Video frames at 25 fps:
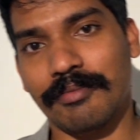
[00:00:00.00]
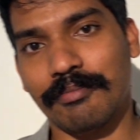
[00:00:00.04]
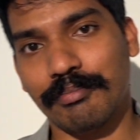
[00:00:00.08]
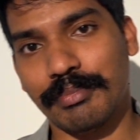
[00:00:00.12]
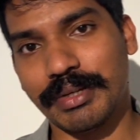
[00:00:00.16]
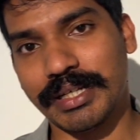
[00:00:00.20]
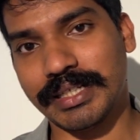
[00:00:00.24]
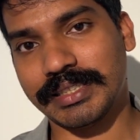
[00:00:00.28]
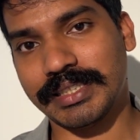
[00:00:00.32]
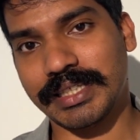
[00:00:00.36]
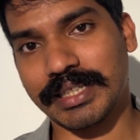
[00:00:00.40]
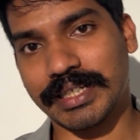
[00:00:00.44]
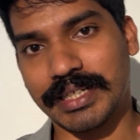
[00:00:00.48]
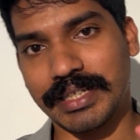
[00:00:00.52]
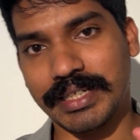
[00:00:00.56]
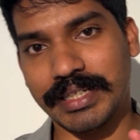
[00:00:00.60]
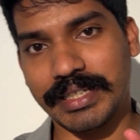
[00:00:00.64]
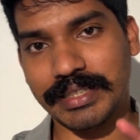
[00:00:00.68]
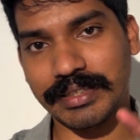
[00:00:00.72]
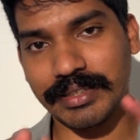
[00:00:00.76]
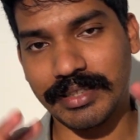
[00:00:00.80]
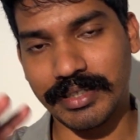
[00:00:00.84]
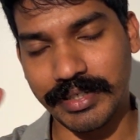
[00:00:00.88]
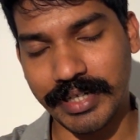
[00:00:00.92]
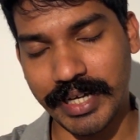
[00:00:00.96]

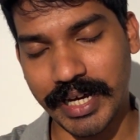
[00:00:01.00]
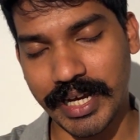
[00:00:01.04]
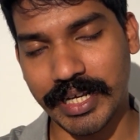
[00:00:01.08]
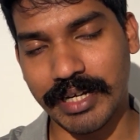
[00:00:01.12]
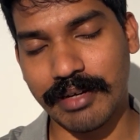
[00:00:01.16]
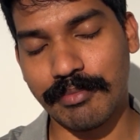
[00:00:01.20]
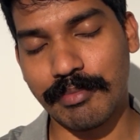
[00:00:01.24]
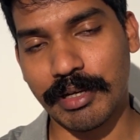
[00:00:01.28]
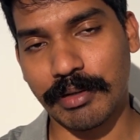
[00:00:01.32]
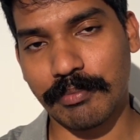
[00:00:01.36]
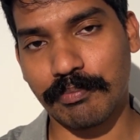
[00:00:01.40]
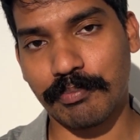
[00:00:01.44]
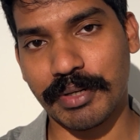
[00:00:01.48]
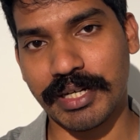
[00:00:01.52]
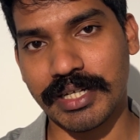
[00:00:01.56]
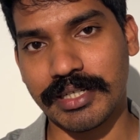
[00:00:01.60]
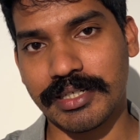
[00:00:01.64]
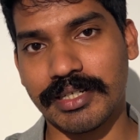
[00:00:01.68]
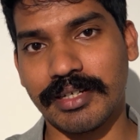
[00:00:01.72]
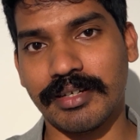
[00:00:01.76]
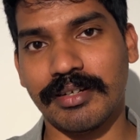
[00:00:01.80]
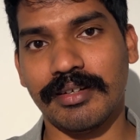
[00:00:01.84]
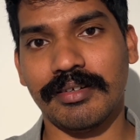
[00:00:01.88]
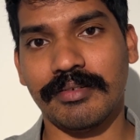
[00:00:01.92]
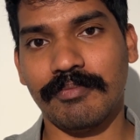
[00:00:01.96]
basically the dynamic
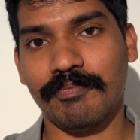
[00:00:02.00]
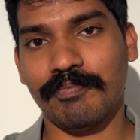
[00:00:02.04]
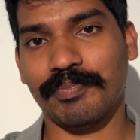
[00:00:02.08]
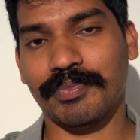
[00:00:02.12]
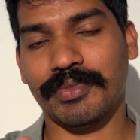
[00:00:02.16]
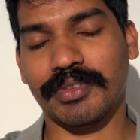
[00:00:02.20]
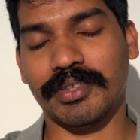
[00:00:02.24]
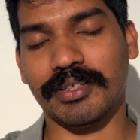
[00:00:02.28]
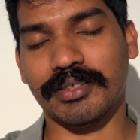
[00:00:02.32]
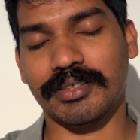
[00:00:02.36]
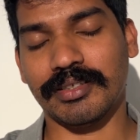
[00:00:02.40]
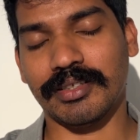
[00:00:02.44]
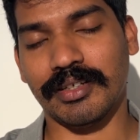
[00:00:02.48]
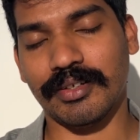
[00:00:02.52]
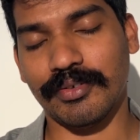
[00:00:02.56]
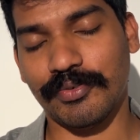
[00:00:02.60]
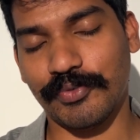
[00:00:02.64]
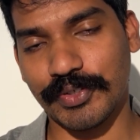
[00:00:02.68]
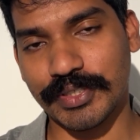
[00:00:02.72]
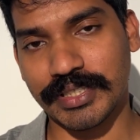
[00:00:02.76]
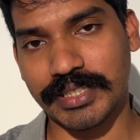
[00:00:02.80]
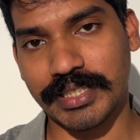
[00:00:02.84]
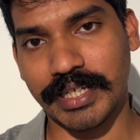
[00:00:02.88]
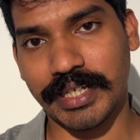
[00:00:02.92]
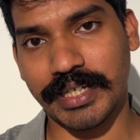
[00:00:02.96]
pressure, the
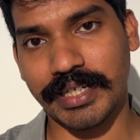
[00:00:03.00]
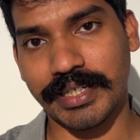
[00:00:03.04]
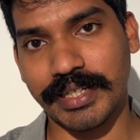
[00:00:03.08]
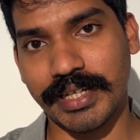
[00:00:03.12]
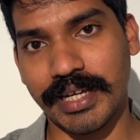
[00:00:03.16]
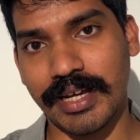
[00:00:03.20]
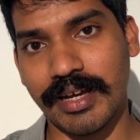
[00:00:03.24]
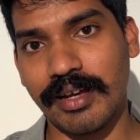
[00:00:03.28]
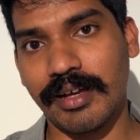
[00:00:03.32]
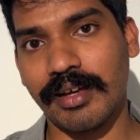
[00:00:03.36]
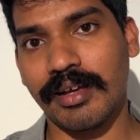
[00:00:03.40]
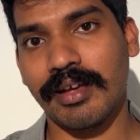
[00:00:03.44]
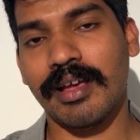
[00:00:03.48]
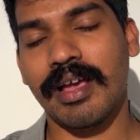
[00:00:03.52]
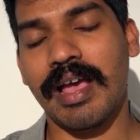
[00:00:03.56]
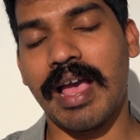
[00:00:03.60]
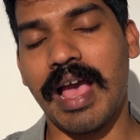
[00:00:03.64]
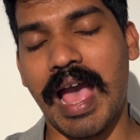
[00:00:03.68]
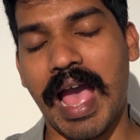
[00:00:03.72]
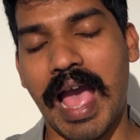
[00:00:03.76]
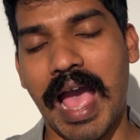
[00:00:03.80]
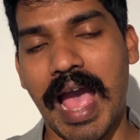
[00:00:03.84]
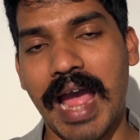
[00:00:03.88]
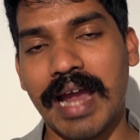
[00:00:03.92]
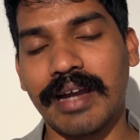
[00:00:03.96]
surface area,
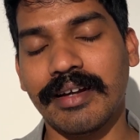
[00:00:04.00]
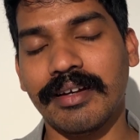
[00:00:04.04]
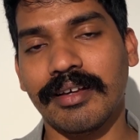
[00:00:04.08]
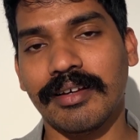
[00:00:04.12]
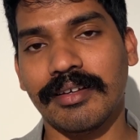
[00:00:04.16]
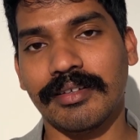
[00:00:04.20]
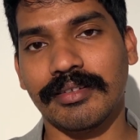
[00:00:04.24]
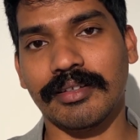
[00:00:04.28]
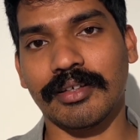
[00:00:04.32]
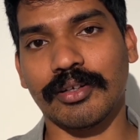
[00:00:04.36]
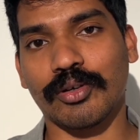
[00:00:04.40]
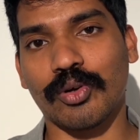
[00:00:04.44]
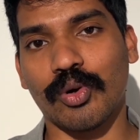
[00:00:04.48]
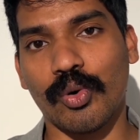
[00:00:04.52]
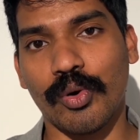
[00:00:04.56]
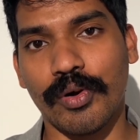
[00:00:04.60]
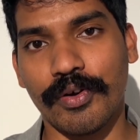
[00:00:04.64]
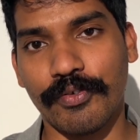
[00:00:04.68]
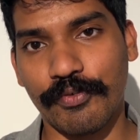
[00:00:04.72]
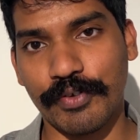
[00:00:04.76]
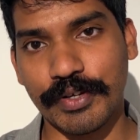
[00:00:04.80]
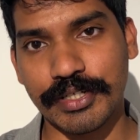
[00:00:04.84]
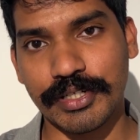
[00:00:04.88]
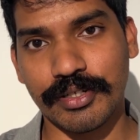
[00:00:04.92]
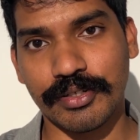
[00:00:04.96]
and the
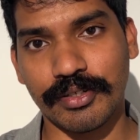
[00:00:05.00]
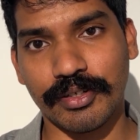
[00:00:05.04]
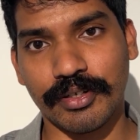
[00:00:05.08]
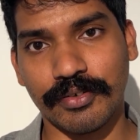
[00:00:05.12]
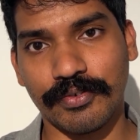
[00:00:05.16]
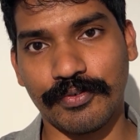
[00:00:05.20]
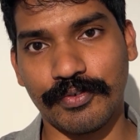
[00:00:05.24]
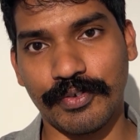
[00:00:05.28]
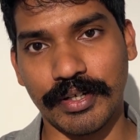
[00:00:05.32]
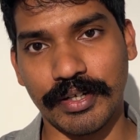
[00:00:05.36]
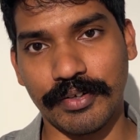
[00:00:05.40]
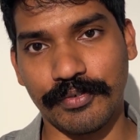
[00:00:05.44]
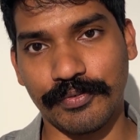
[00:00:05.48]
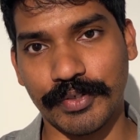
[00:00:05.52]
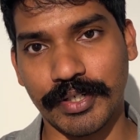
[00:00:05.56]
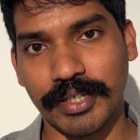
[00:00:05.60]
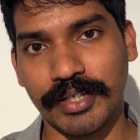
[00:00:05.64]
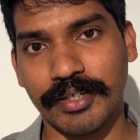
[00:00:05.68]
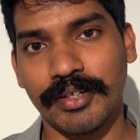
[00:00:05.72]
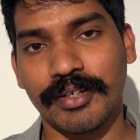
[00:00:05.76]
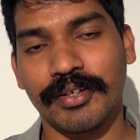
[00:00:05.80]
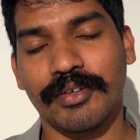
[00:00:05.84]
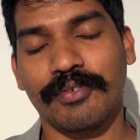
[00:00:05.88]
coefficient of lift,